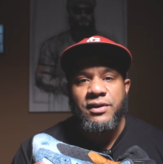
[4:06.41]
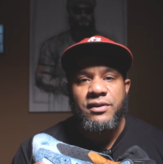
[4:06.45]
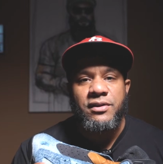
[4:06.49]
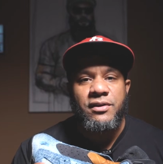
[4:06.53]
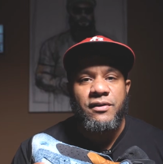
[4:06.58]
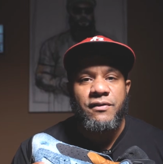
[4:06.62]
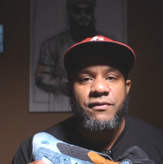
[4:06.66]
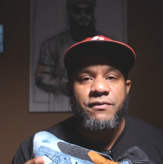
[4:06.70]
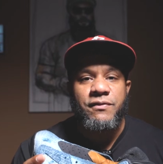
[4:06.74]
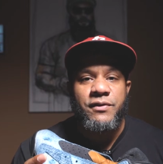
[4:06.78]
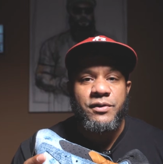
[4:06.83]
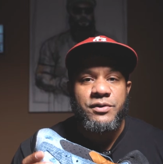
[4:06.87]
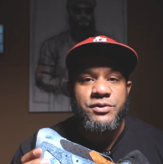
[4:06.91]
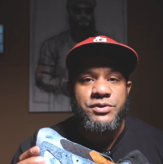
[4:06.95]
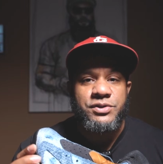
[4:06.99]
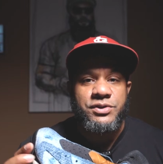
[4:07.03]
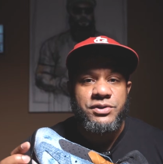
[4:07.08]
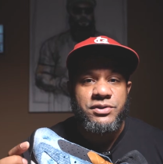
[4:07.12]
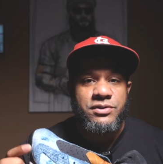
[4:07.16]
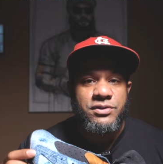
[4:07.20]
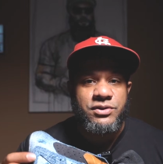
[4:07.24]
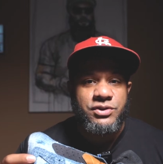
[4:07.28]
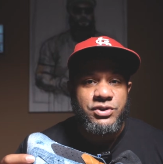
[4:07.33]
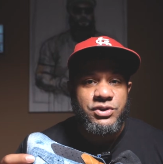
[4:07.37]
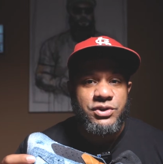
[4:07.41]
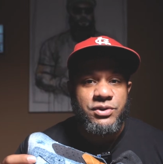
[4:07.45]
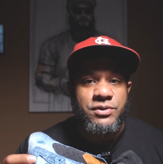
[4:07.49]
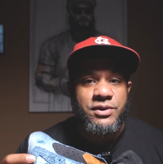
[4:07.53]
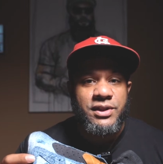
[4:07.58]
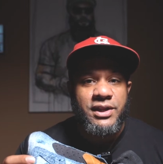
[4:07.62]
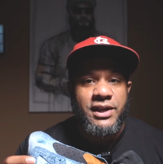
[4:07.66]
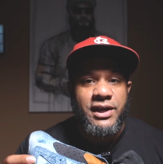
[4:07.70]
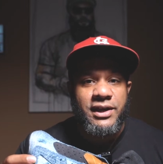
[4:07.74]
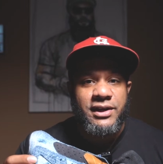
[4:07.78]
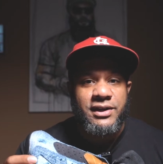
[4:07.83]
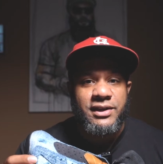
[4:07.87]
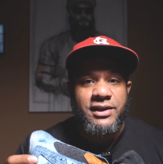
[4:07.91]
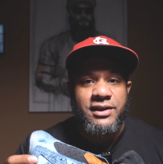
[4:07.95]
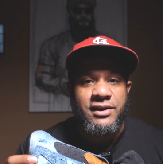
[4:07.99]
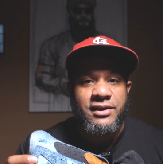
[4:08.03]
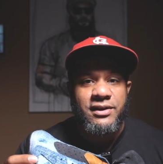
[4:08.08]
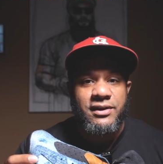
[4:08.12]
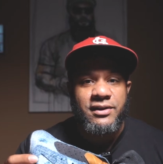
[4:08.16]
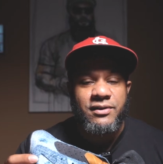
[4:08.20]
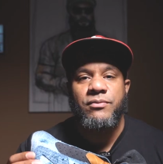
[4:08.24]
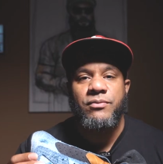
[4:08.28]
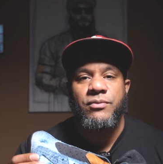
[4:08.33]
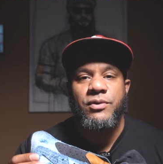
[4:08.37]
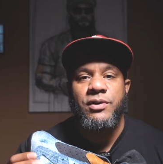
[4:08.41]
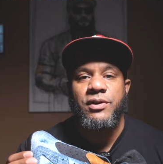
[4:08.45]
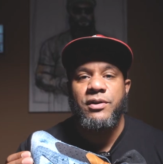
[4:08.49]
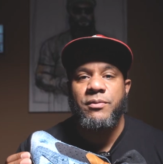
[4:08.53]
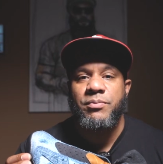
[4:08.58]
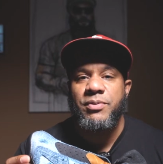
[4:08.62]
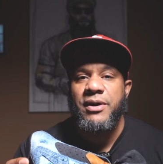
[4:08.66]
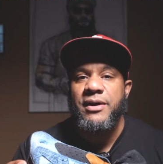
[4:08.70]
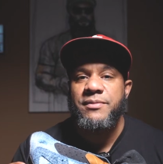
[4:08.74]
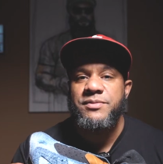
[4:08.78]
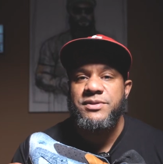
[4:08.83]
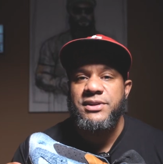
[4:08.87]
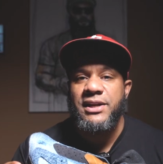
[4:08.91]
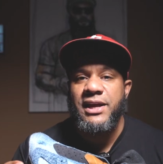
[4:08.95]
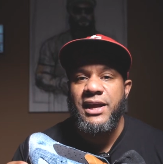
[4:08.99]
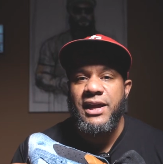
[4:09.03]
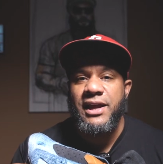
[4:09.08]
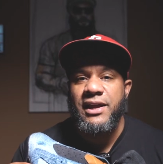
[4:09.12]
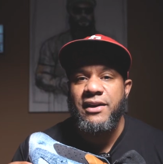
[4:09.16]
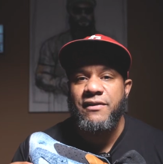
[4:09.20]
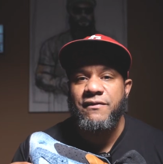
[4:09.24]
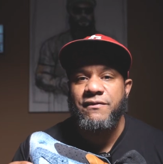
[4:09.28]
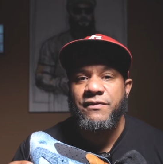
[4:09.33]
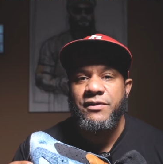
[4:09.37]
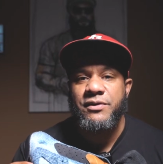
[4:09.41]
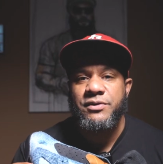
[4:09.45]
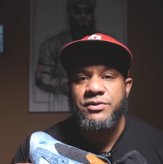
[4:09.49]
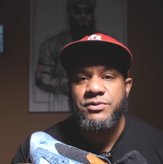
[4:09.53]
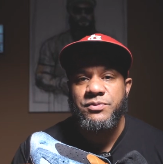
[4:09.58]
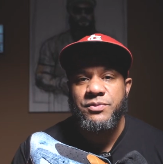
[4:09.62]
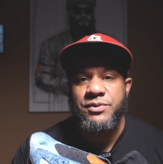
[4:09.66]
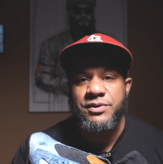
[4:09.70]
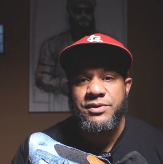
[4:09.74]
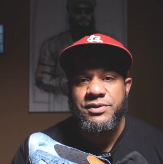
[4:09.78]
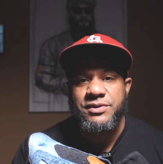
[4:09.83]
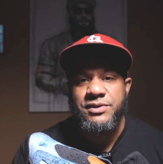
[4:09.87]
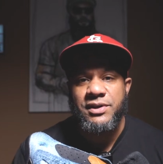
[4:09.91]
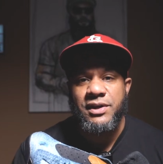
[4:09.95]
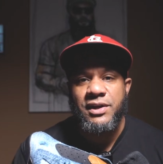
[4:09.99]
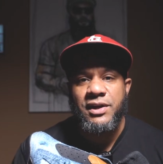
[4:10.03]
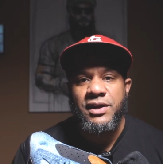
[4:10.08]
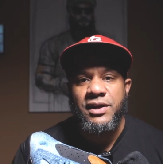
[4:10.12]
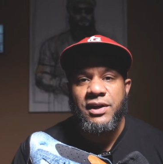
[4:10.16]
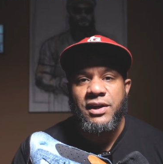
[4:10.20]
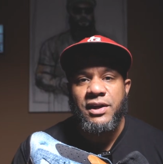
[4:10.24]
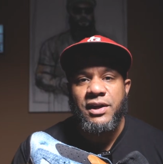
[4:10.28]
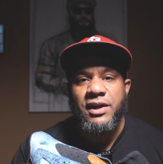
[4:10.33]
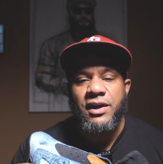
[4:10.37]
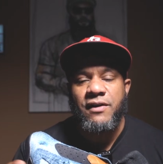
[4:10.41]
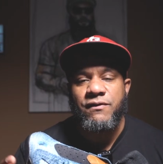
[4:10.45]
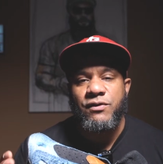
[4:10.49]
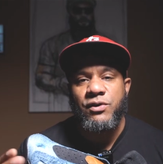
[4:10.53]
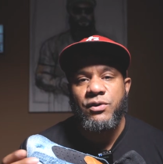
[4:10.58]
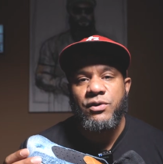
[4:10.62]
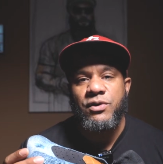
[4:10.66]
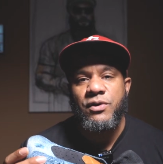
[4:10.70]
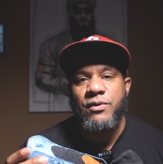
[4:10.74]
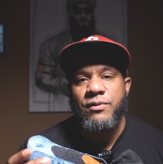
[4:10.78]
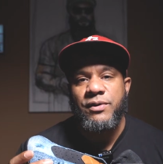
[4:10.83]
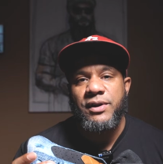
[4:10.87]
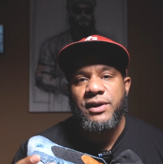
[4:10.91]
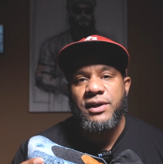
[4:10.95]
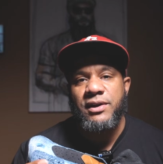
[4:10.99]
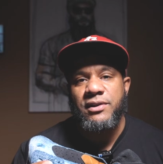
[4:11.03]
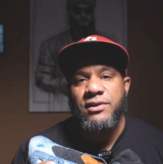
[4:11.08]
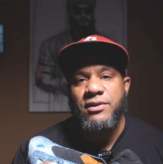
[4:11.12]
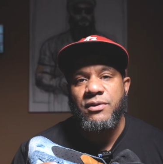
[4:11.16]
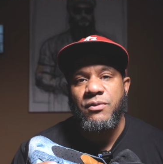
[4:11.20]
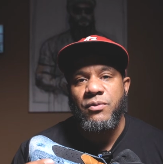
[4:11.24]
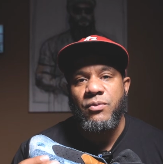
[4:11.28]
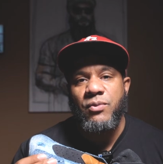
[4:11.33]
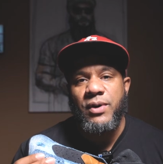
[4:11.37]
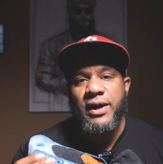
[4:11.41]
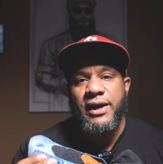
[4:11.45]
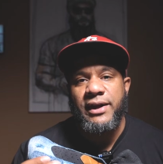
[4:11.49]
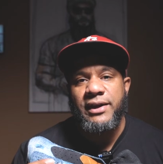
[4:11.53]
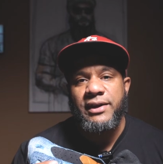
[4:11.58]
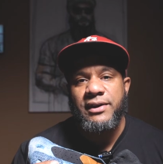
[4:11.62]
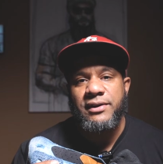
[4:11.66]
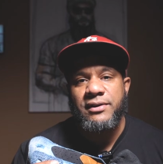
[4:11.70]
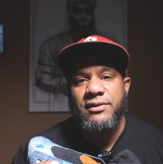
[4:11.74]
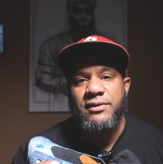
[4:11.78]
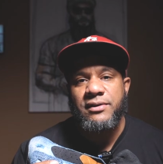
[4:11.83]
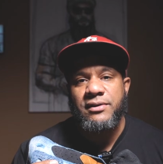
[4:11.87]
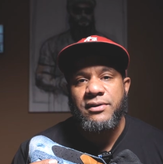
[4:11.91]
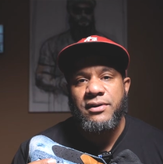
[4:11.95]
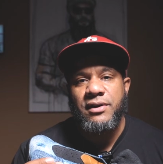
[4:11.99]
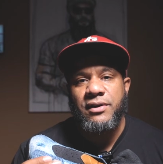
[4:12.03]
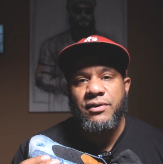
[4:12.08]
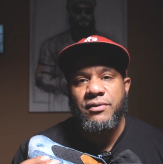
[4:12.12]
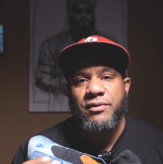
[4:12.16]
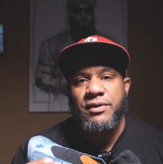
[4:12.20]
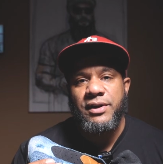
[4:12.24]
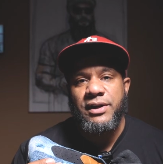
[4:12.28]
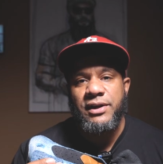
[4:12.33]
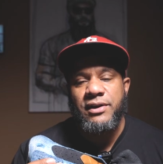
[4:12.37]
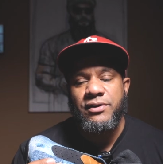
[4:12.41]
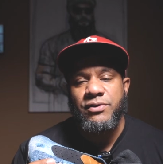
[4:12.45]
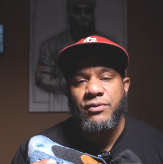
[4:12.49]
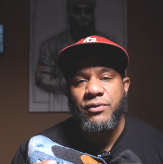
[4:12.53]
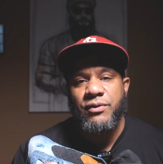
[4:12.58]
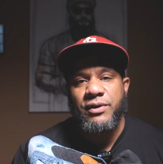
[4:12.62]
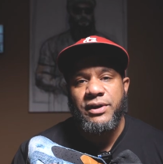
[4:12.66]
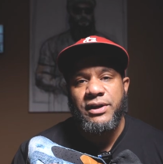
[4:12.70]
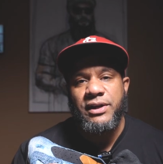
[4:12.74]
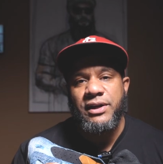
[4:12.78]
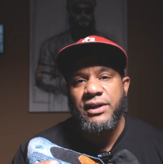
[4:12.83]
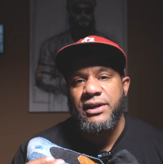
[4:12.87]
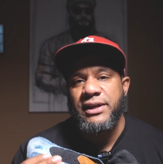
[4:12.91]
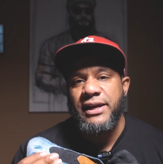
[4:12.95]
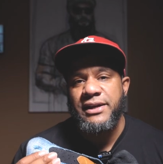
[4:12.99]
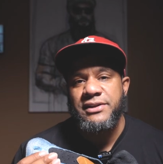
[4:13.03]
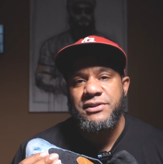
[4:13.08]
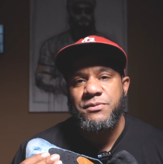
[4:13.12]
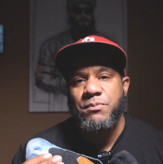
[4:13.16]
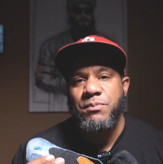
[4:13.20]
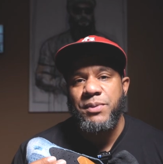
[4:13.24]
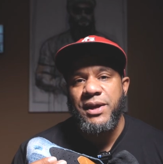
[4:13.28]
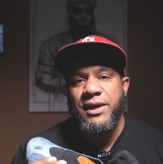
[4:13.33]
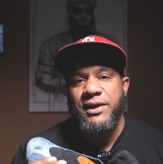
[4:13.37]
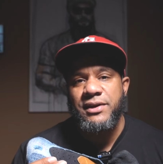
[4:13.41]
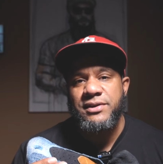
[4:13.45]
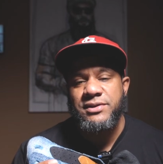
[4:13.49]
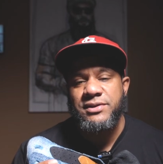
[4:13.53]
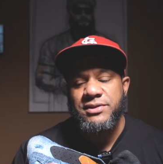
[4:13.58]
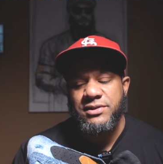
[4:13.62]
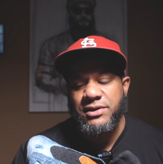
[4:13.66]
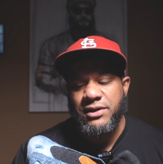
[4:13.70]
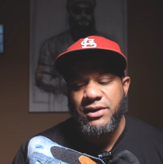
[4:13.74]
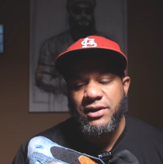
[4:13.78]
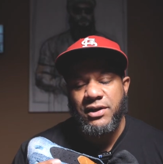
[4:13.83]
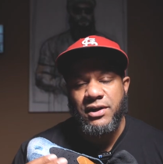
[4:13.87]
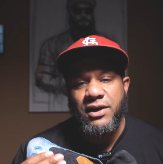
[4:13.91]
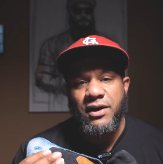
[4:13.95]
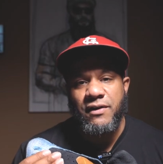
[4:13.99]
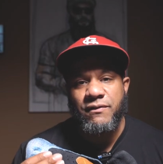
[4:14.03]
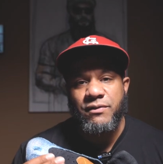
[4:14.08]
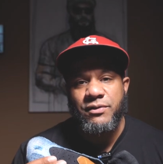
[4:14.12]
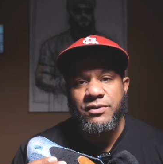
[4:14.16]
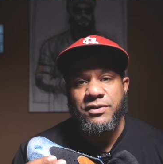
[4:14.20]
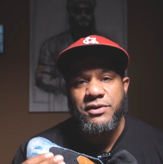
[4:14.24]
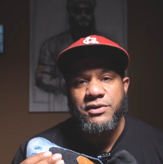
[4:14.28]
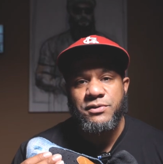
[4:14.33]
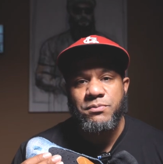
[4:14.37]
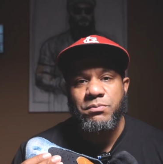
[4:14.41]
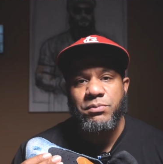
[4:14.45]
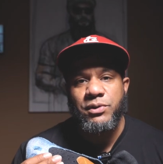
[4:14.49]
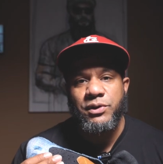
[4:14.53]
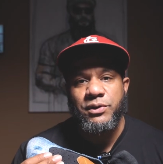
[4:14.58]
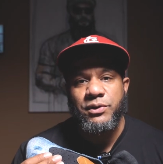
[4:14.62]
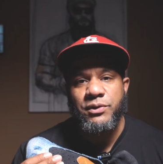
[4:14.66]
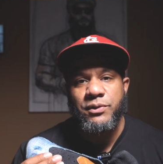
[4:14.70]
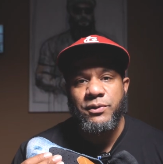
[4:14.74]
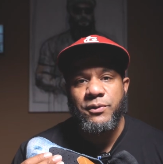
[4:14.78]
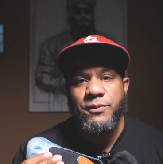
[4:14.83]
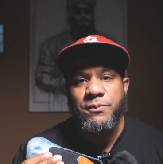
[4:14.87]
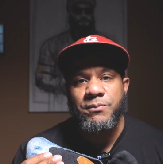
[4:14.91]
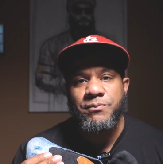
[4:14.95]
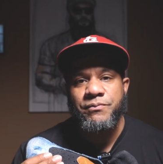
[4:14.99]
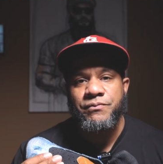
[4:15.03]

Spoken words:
The first shoe that I did, one of the problems that I had at first was if you don't get the white underneath or get a nice base to cover this blue,